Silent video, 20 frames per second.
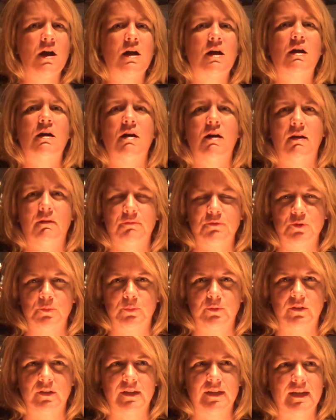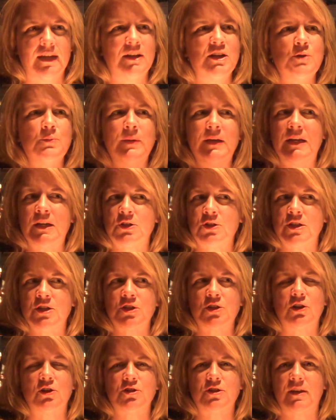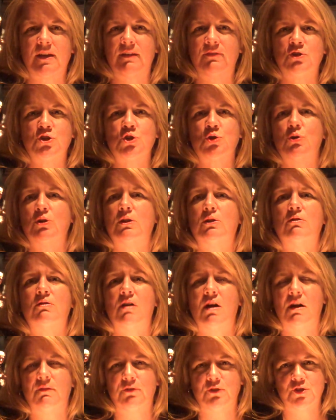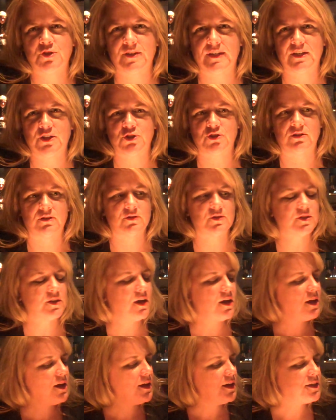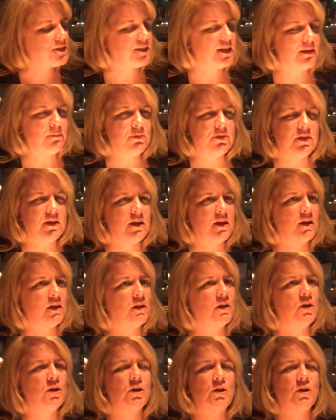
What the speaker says: comfortably, and you may actually start to have short little conversations. Same thing.